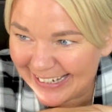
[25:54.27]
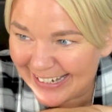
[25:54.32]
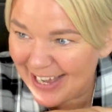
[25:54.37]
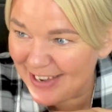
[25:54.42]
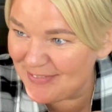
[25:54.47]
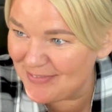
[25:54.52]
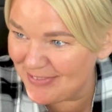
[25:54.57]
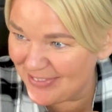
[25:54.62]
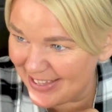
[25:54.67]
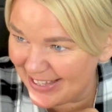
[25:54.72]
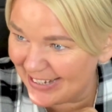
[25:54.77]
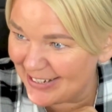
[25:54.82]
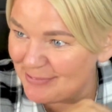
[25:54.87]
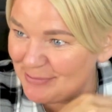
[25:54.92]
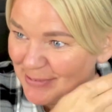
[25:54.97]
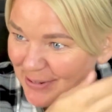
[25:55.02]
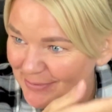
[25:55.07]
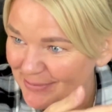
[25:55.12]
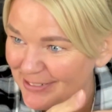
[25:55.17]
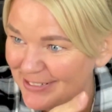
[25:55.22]
I'm thinking
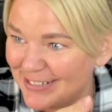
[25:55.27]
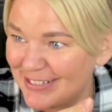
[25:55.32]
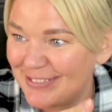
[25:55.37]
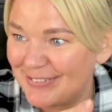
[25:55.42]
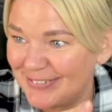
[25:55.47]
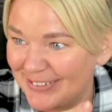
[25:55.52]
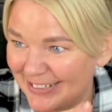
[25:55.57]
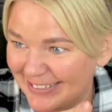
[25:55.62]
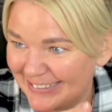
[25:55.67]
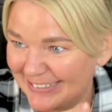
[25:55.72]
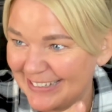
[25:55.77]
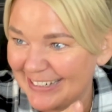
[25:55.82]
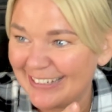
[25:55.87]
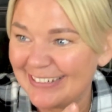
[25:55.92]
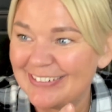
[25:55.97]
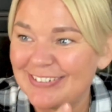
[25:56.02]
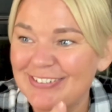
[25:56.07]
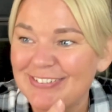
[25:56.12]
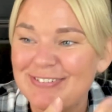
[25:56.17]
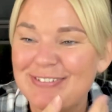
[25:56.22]
what we just watched and I
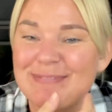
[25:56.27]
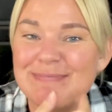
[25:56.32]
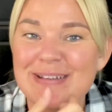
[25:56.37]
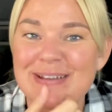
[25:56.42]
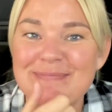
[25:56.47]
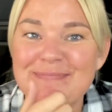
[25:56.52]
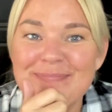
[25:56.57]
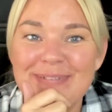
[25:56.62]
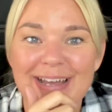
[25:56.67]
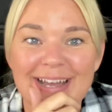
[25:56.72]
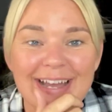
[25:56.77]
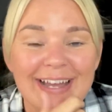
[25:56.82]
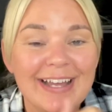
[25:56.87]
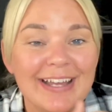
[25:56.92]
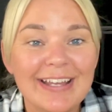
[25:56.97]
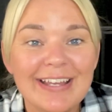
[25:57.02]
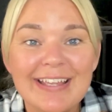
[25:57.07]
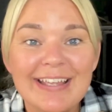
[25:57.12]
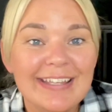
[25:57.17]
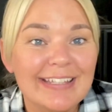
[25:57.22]
couldn't remember.
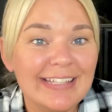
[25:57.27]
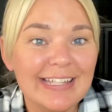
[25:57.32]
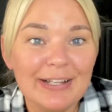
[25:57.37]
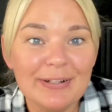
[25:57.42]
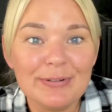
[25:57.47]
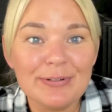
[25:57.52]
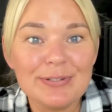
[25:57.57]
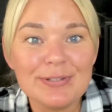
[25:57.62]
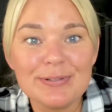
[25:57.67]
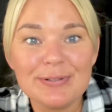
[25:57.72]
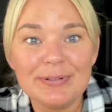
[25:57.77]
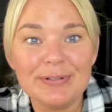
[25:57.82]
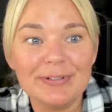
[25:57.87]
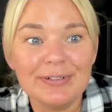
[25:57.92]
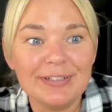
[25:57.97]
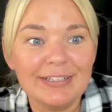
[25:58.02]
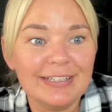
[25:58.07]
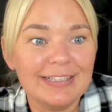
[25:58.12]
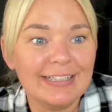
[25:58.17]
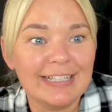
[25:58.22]

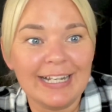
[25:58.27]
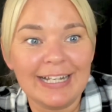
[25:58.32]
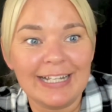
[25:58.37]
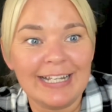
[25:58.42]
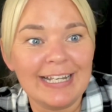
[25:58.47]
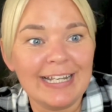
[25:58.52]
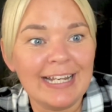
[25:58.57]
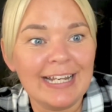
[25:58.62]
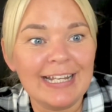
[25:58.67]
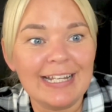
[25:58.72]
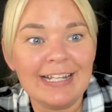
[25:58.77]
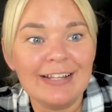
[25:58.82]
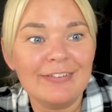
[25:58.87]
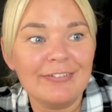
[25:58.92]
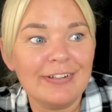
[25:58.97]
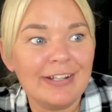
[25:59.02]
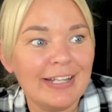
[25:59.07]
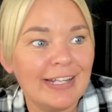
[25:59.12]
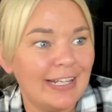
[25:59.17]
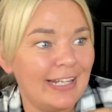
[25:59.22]
Yellowstone,
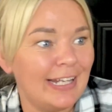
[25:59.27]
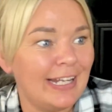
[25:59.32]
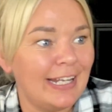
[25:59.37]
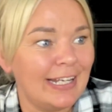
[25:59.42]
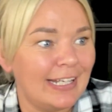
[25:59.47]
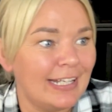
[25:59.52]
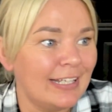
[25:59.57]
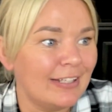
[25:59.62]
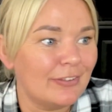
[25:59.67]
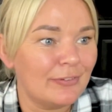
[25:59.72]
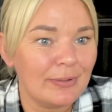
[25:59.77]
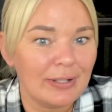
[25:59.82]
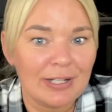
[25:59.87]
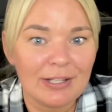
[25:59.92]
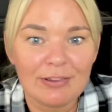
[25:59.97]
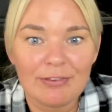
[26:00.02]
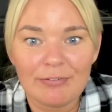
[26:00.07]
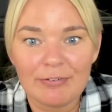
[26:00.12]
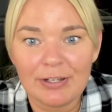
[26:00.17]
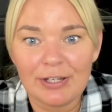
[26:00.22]
1983,
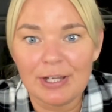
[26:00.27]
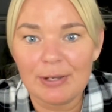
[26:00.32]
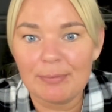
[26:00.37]
1823 or